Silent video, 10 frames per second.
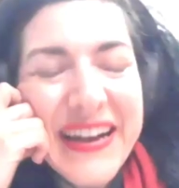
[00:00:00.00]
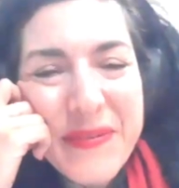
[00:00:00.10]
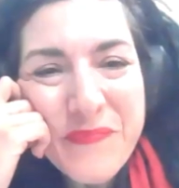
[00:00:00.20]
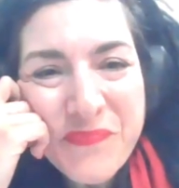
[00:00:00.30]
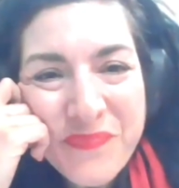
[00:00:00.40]

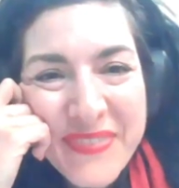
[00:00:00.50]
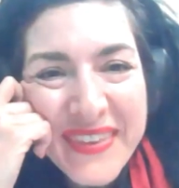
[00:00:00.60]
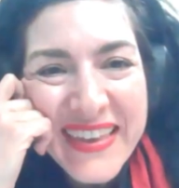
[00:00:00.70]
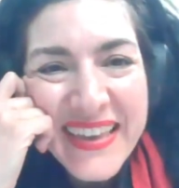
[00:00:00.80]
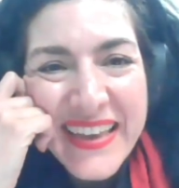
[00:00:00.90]
Um,
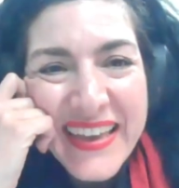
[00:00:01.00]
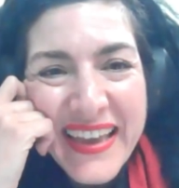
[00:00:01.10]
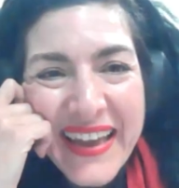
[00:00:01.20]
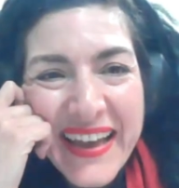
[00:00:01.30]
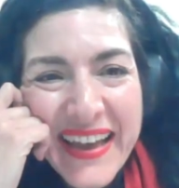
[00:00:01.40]

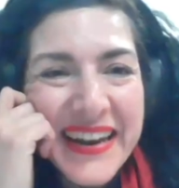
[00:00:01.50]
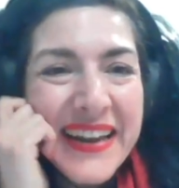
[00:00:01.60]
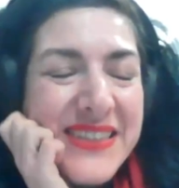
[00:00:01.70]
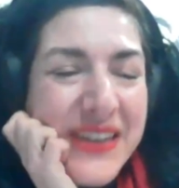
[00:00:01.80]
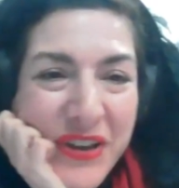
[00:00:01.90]
as an
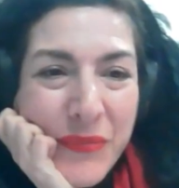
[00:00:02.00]
academic,